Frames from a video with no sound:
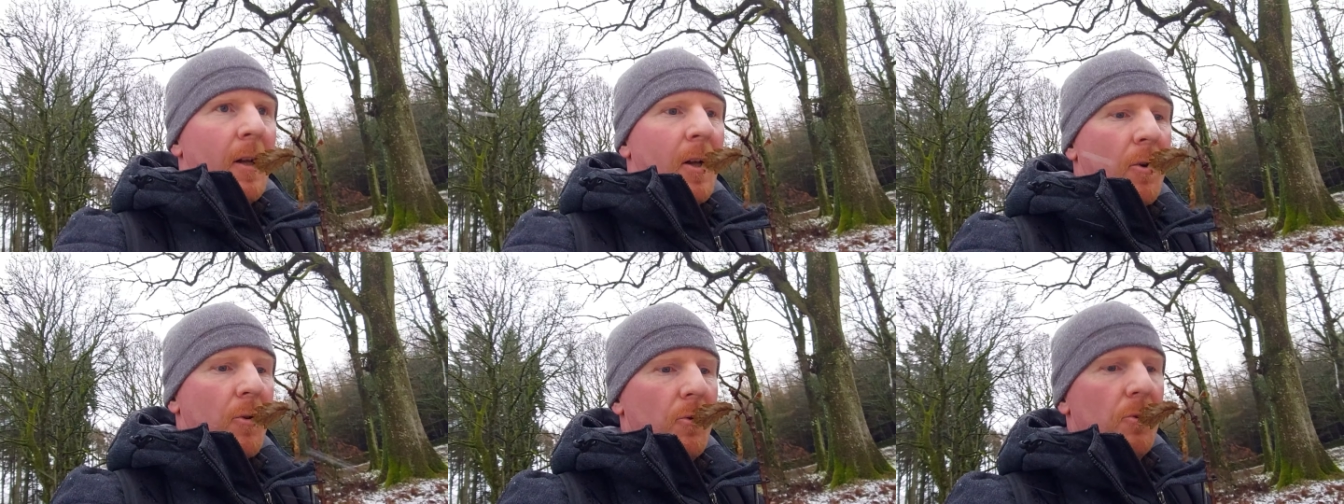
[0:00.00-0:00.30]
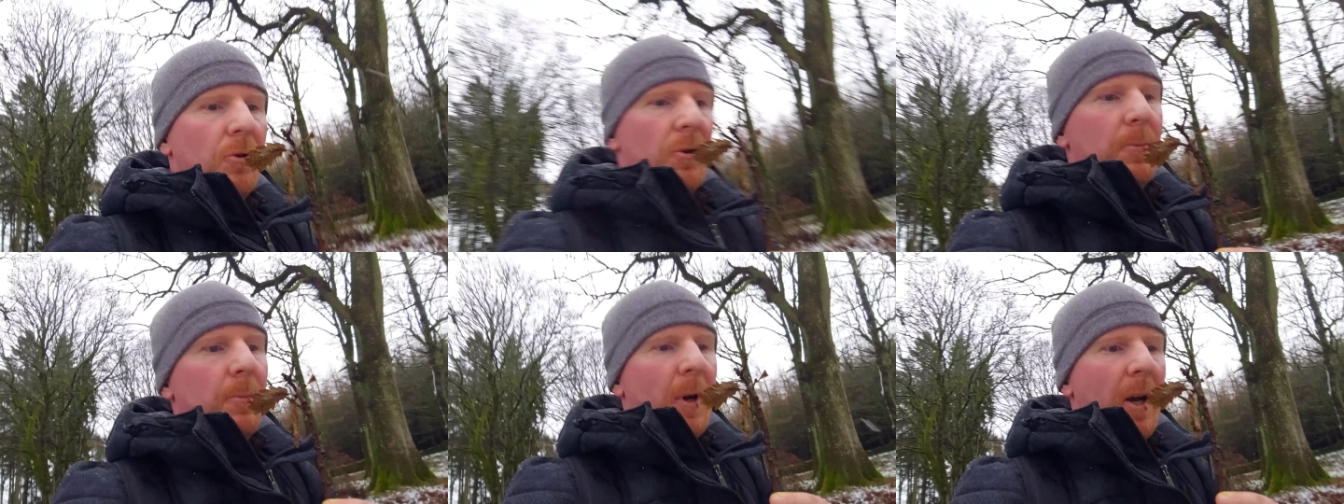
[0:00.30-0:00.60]

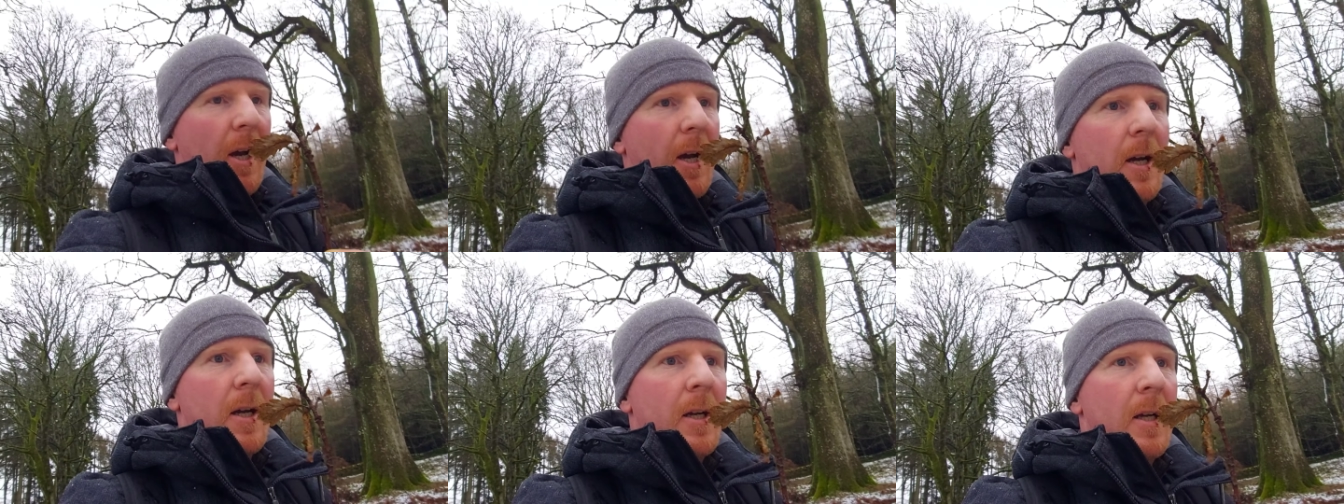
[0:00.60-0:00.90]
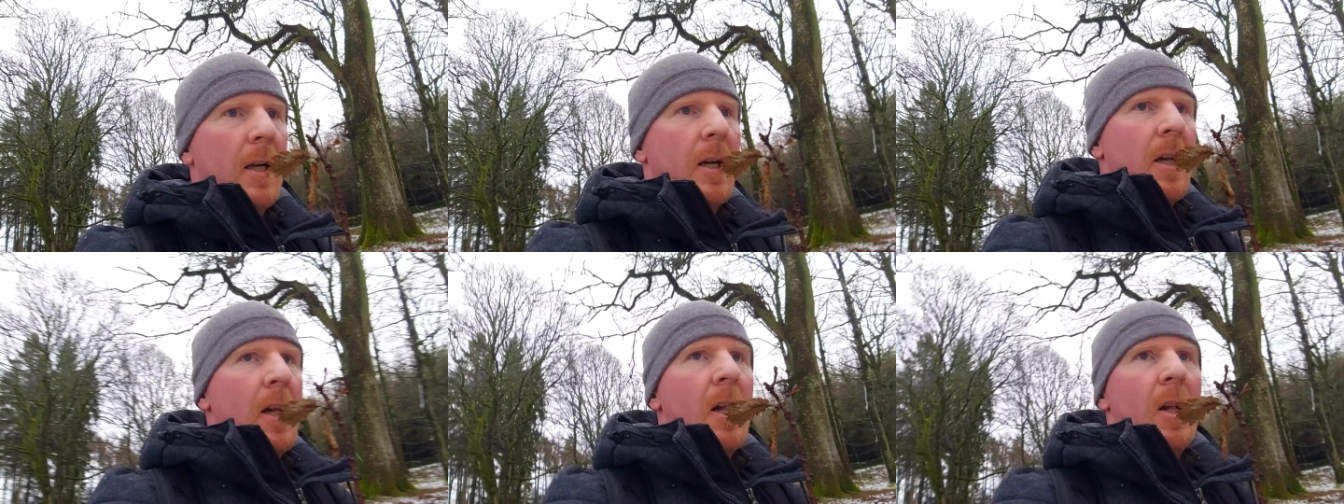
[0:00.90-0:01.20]
around my
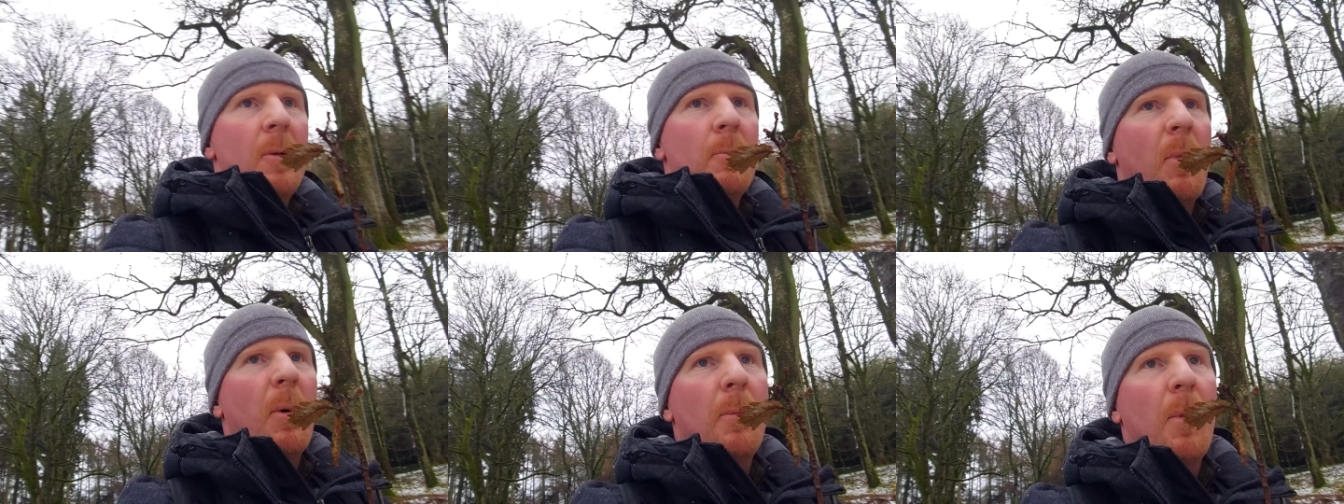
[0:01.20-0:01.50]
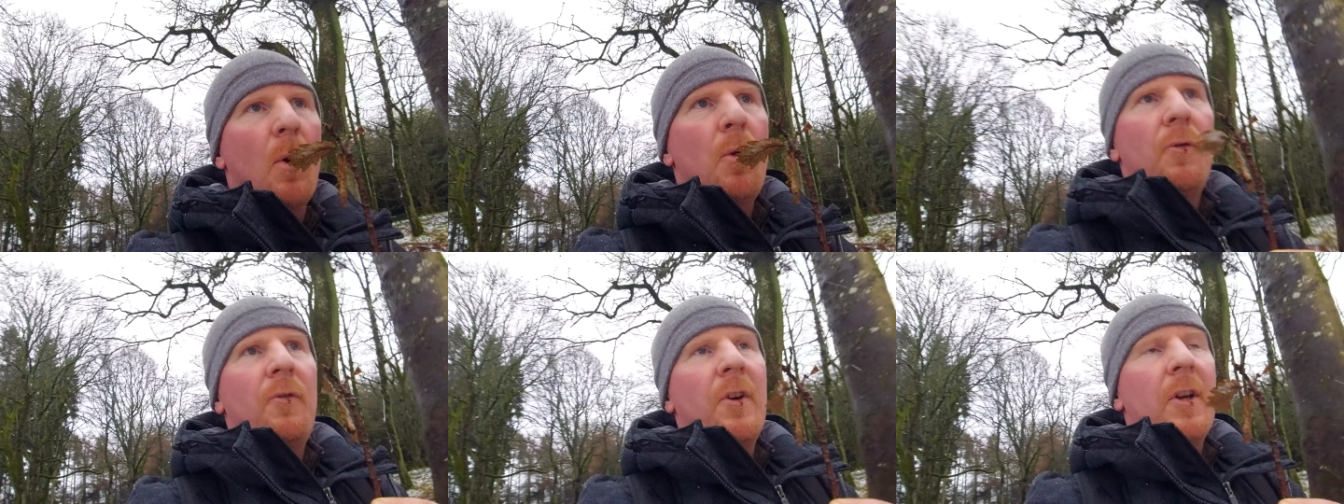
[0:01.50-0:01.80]
my
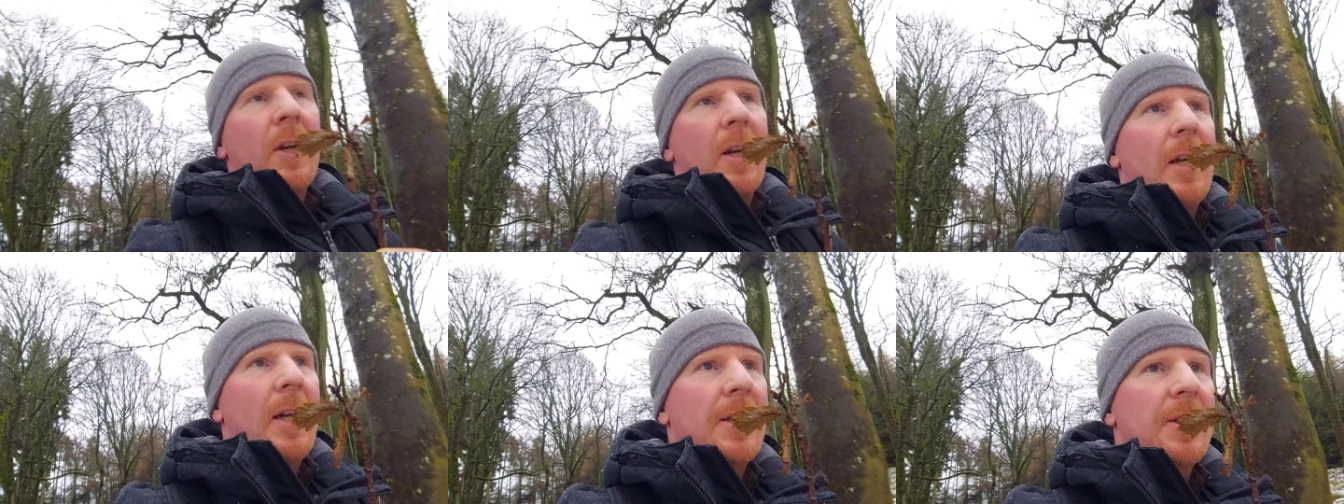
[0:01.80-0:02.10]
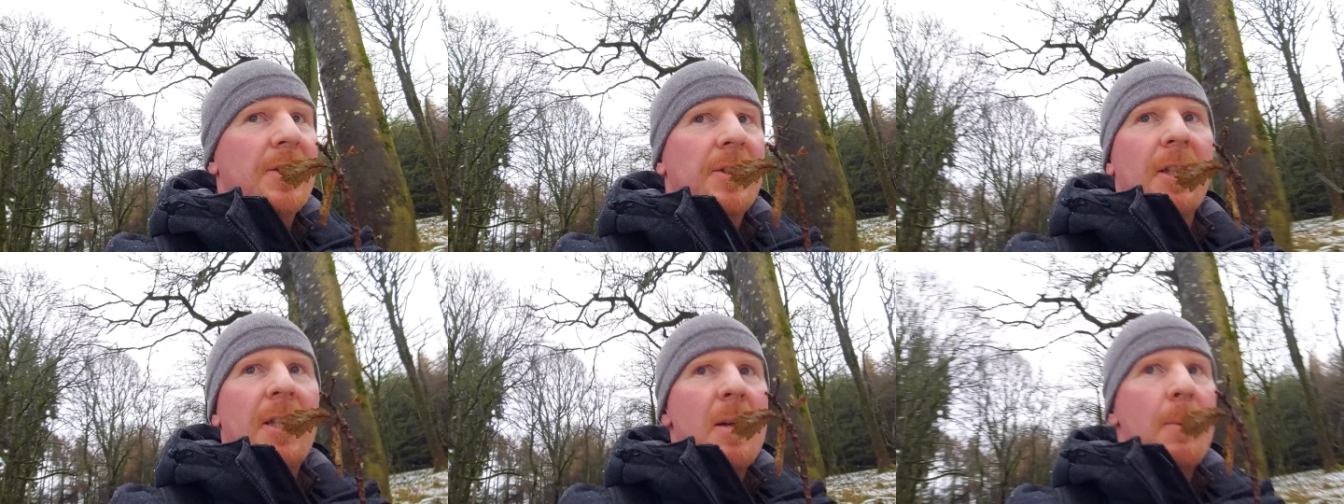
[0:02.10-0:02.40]
mouth area just to